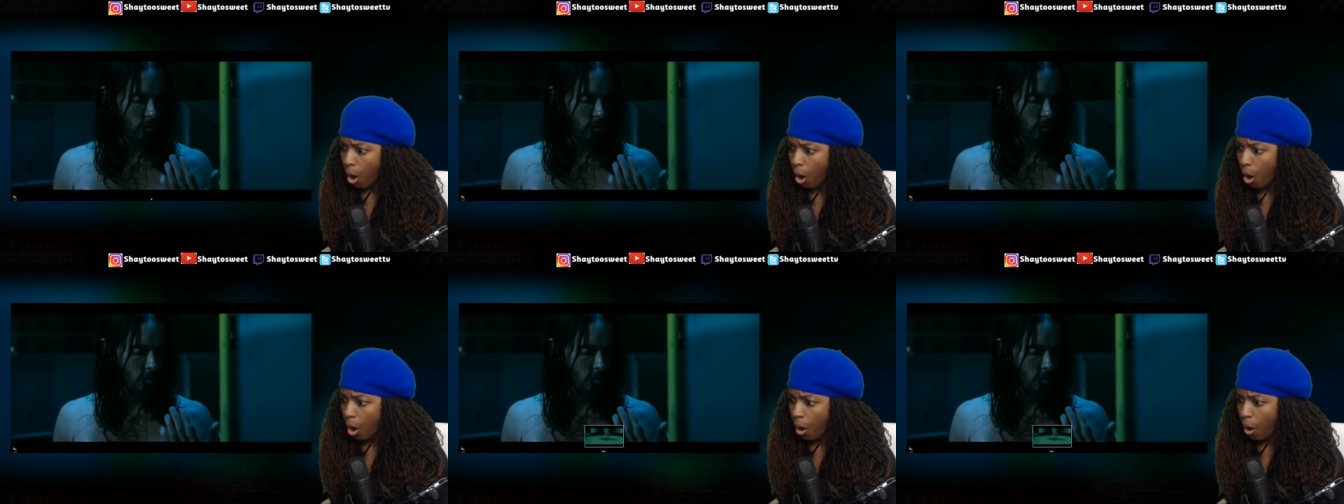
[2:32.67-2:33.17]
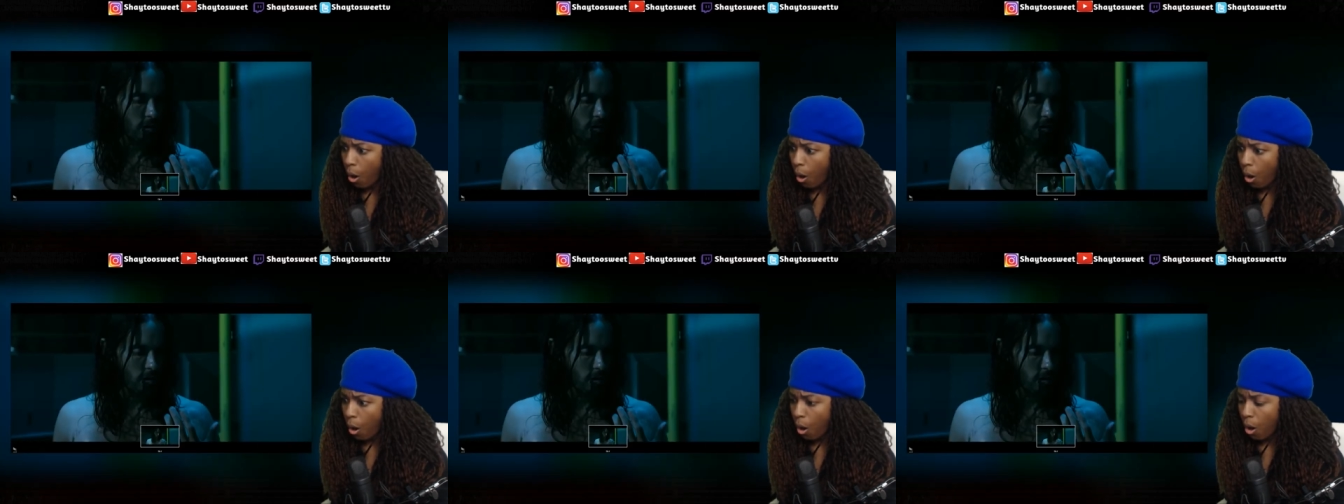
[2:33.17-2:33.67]

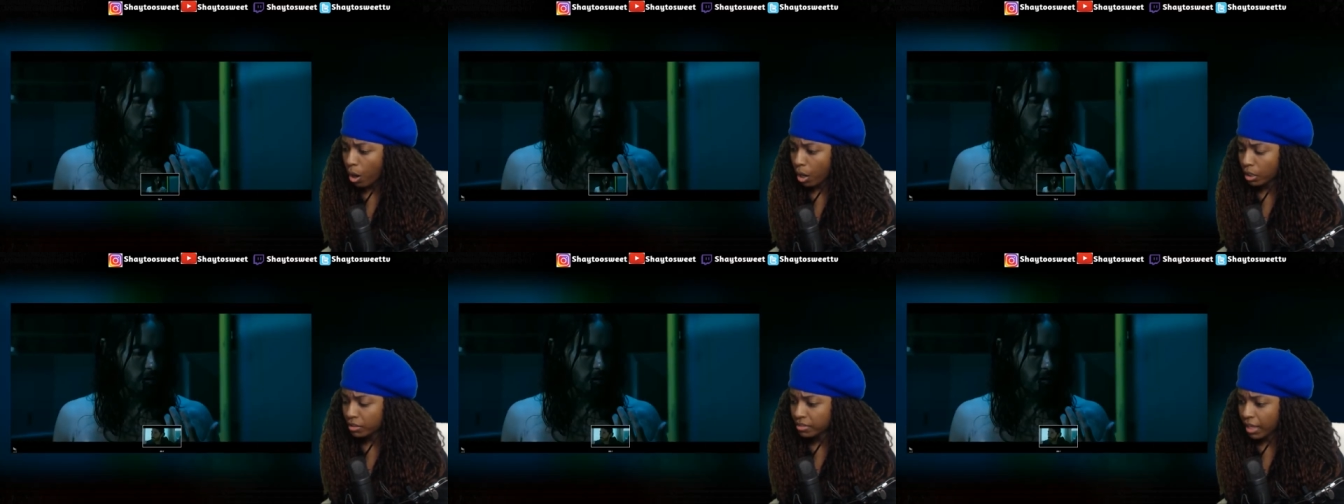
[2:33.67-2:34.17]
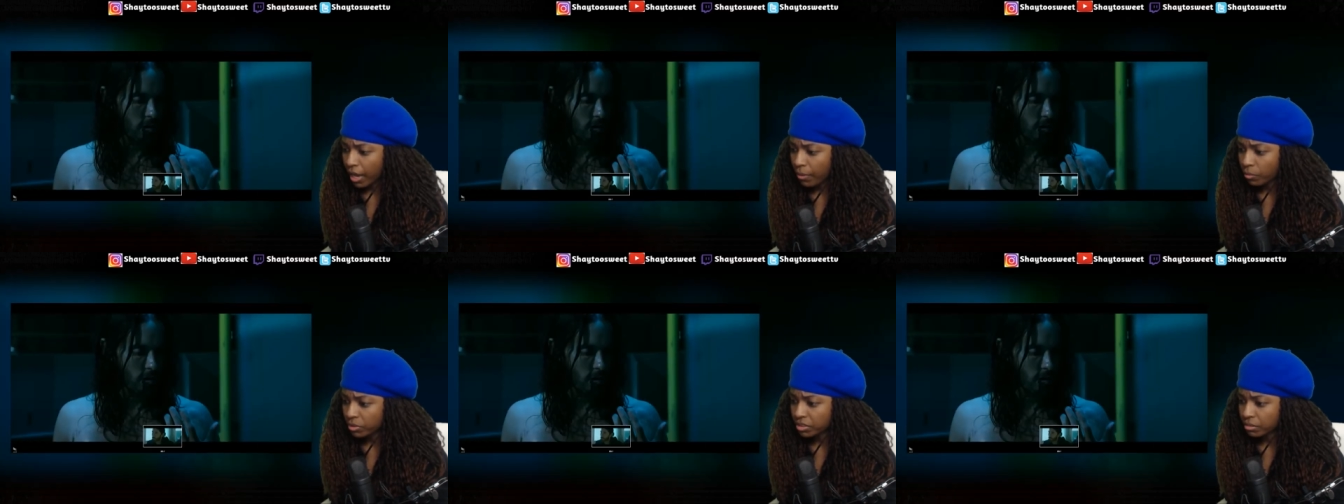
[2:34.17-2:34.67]
Oh, that
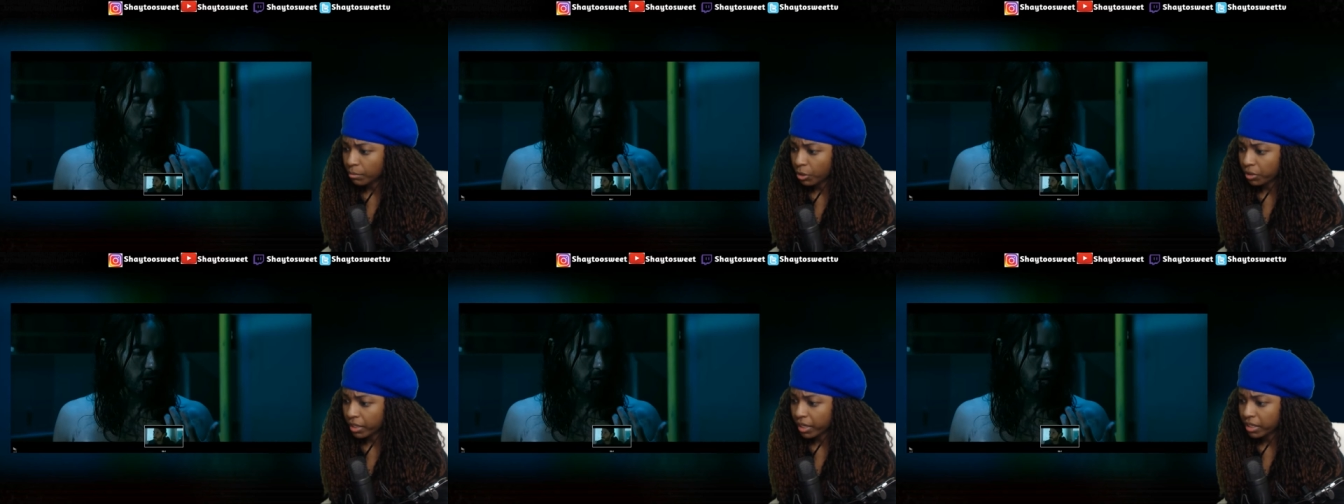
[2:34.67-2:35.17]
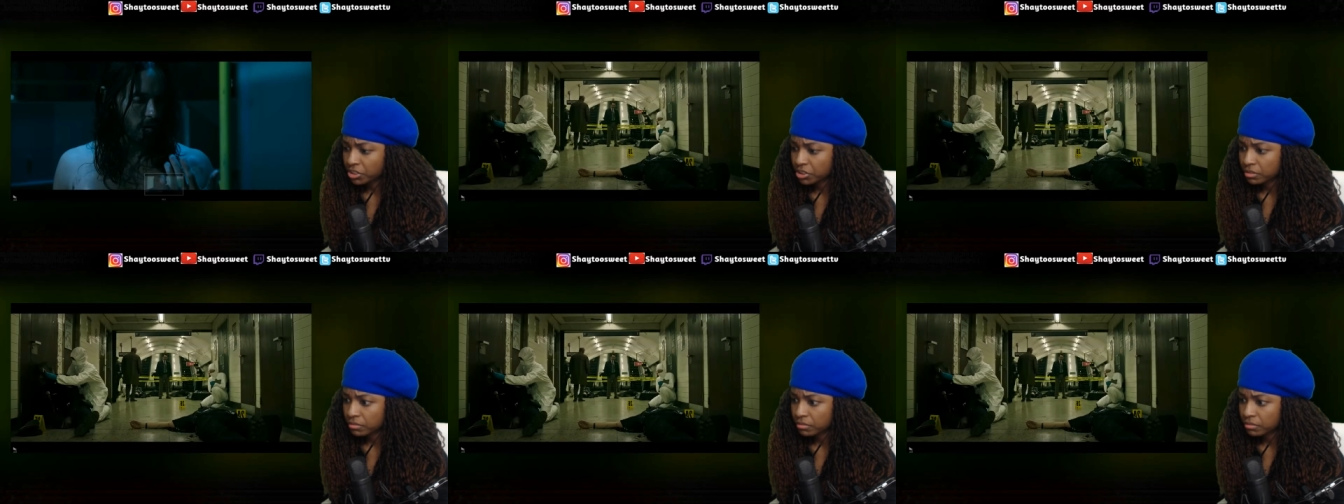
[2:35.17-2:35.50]
was a mercation.